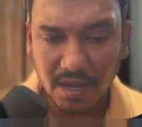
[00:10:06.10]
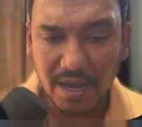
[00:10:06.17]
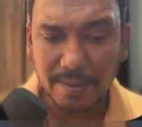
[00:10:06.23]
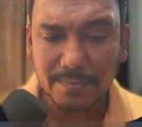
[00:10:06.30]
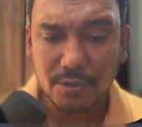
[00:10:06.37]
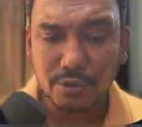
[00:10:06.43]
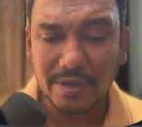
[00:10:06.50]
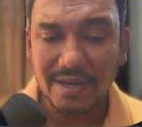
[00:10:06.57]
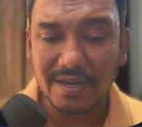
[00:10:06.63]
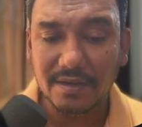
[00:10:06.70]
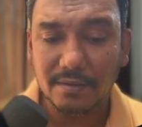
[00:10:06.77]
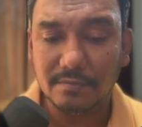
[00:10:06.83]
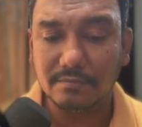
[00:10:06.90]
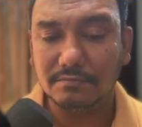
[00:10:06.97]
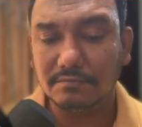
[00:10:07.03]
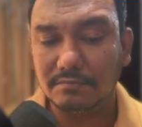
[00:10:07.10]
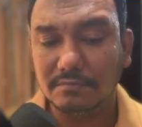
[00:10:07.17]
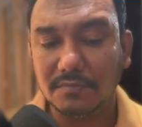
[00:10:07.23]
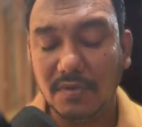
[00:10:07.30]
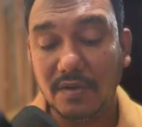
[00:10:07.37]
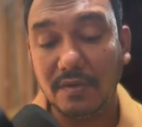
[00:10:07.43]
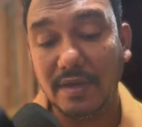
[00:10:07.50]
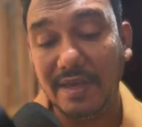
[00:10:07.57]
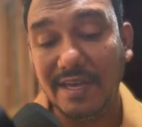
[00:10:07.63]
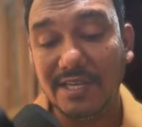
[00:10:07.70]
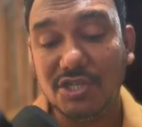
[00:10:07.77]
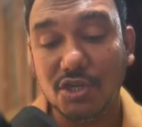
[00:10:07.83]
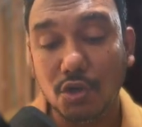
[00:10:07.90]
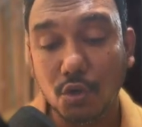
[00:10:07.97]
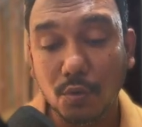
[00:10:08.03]
I'm doing in
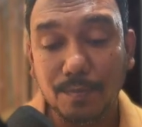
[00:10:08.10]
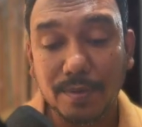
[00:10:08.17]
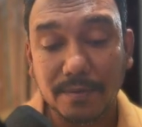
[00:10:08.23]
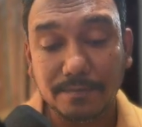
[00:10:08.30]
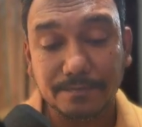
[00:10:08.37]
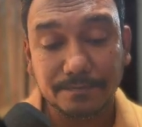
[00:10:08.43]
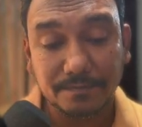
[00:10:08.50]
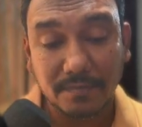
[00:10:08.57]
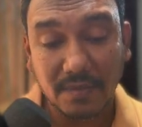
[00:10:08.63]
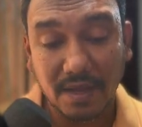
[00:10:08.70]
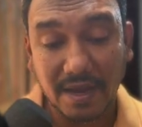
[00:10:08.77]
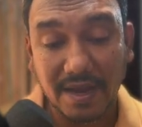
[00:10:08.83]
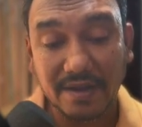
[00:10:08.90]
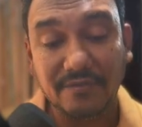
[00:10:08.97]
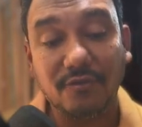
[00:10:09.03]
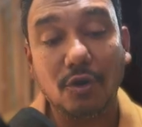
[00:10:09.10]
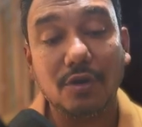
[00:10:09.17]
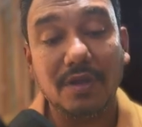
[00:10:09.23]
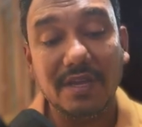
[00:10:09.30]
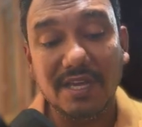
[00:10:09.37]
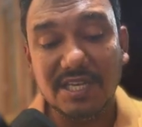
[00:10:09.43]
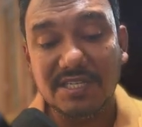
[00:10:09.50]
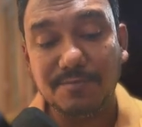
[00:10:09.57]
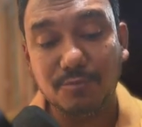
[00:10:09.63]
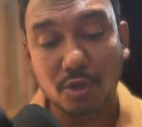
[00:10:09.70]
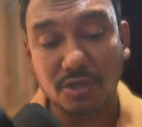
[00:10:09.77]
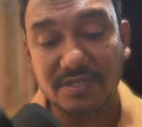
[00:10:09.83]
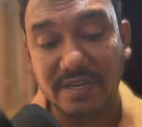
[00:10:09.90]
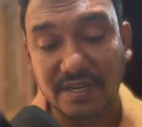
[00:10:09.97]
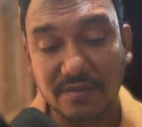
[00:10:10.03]
each loop, and for each
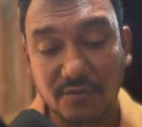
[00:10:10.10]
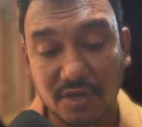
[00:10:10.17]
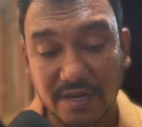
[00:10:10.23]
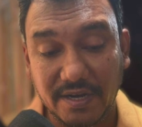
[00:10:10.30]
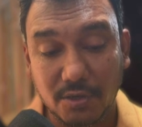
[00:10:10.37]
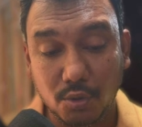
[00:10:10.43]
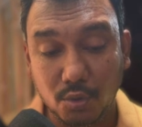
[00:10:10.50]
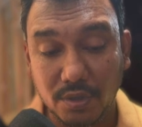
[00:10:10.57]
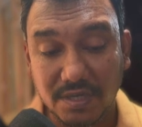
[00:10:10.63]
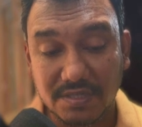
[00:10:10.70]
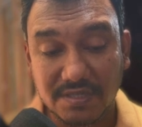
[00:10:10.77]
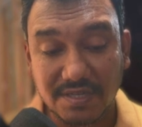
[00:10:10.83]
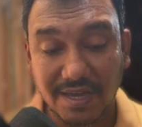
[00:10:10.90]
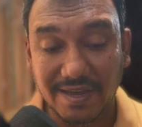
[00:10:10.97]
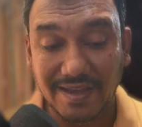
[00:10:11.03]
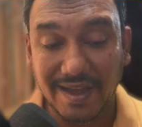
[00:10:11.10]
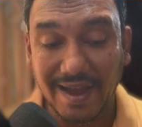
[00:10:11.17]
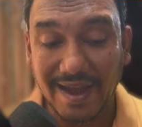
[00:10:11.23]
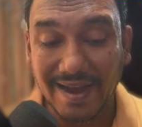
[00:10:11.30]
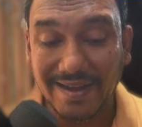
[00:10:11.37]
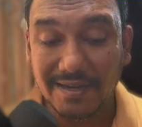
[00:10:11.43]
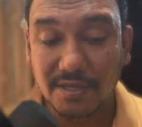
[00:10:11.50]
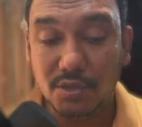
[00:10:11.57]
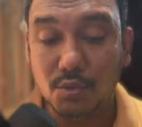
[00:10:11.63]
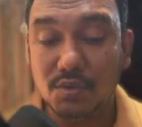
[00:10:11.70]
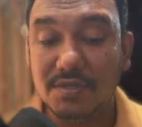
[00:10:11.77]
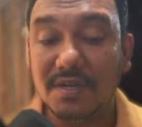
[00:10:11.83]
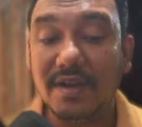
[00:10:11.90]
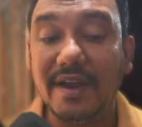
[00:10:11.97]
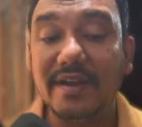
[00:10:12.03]
project what I do is I add
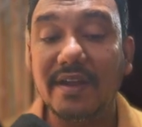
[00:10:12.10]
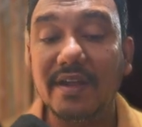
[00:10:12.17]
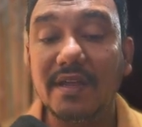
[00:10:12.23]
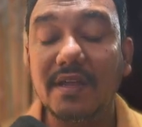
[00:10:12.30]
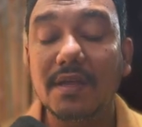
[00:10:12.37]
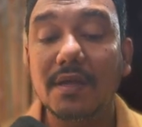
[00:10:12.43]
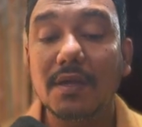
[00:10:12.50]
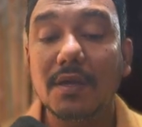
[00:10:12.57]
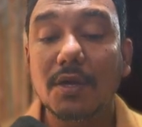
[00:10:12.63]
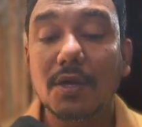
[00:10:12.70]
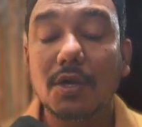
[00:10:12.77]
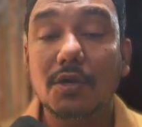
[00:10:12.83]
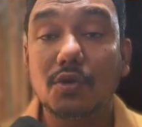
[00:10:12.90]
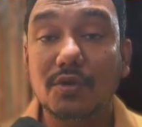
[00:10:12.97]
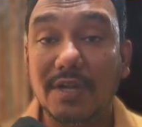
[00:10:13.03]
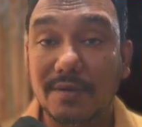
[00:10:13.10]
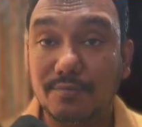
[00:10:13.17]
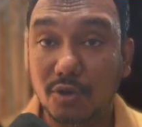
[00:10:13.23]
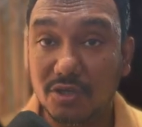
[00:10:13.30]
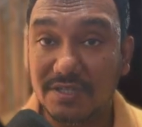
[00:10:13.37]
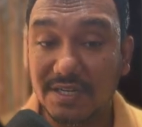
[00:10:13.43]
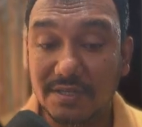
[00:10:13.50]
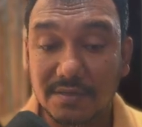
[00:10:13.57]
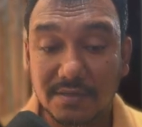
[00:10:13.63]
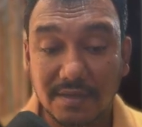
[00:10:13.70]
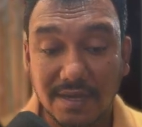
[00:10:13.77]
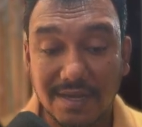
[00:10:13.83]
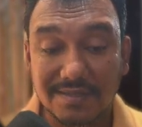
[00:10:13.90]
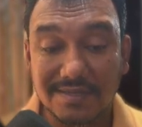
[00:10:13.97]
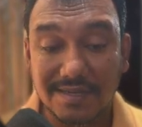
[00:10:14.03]
user ID to that project
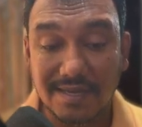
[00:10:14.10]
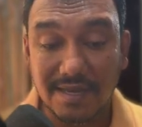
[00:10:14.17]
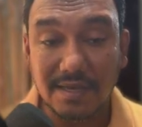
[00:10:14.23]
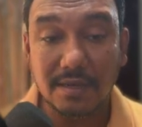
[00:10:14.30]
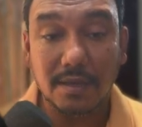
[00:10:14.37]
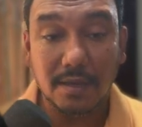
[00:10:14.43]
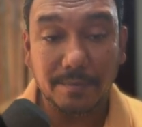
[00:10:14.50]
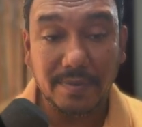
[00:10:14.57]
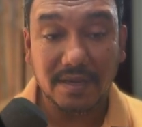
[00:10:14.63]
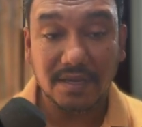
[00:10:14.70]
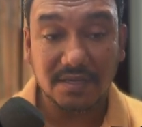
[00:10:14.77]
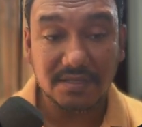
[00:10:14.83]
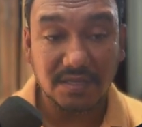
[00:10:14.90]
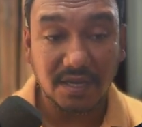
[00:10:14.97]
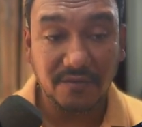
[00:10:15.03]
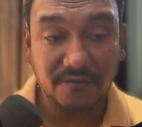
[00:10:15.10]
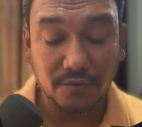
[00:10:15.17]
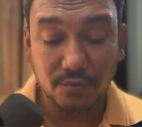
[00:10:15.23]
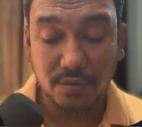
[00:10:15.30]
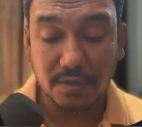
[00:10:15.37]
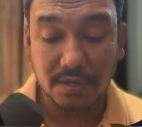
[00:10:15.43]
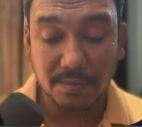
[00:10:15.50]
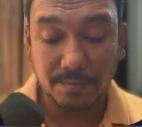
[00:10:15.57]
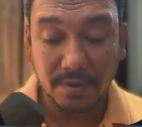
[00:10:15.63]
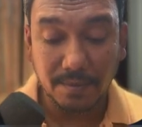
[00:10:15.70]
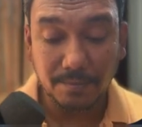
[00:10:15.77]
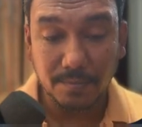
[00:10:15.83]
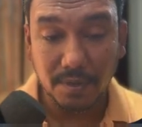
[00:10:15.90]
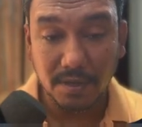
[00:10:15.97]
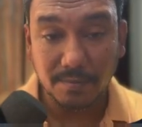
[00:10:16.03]
as a key, because if you
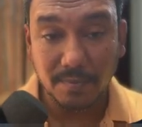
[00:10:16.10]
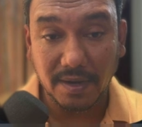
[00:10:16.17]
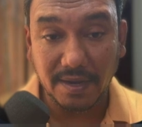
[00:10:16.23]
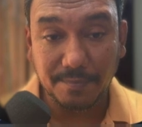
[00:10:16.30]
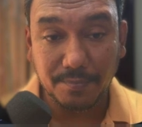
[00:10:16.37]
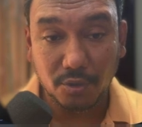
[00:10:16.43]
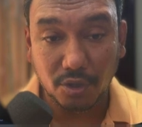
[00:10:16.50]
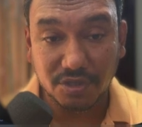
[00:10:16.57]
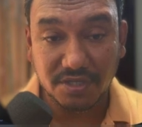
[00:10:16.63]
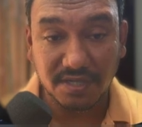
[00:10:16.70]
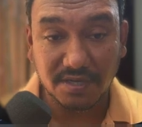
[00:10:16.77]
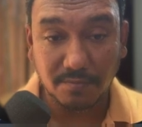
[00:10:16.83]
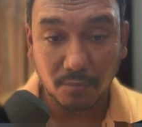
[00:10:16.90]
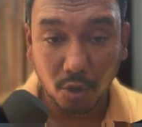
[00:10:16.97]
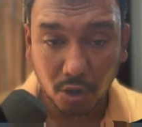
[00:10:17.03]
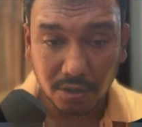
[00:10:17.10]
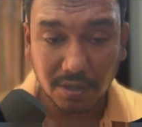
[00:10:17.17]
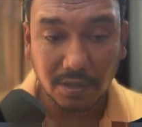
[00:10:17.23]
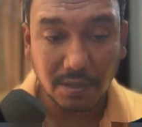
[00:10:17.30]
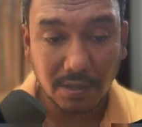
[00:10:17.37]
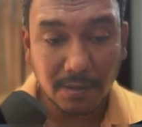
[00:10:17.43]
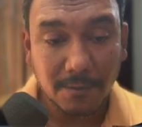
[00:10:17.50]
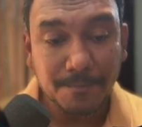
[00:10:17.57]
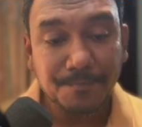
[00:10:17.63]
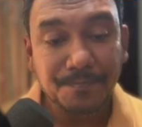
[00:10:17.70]
remember, my project model